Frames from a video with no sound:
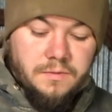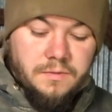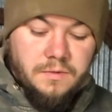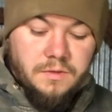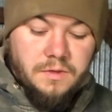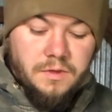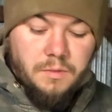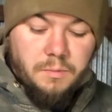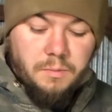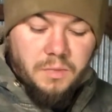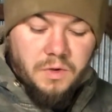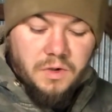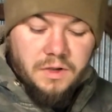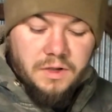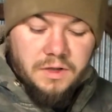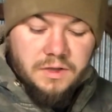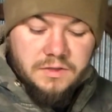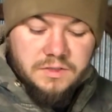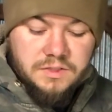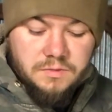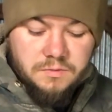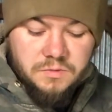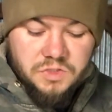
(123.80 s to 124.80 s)
the burning
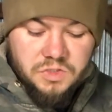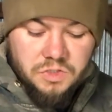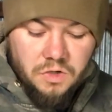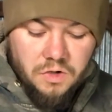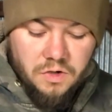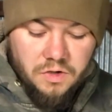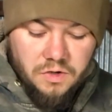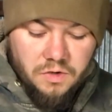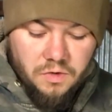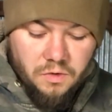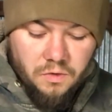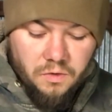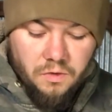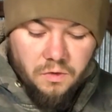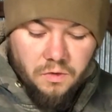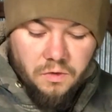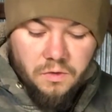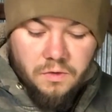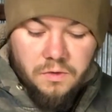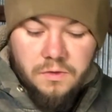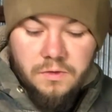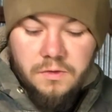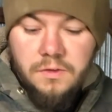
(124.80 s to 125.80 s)
some charcoal
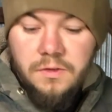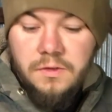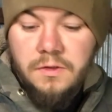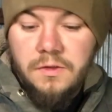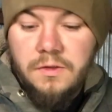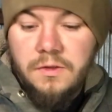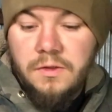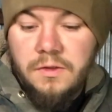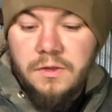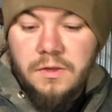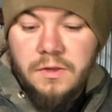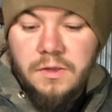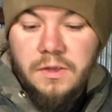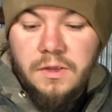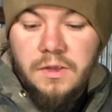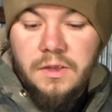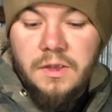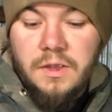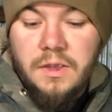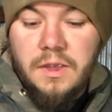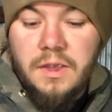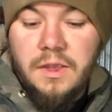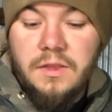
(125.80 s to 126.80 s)

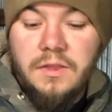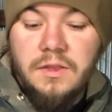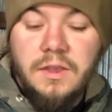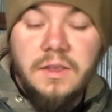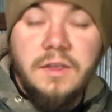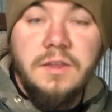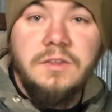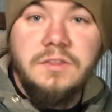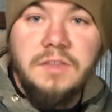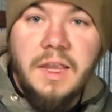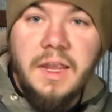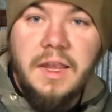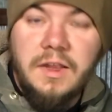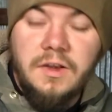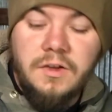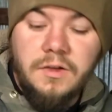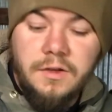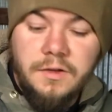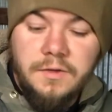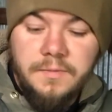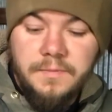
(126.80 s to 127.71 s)
in the container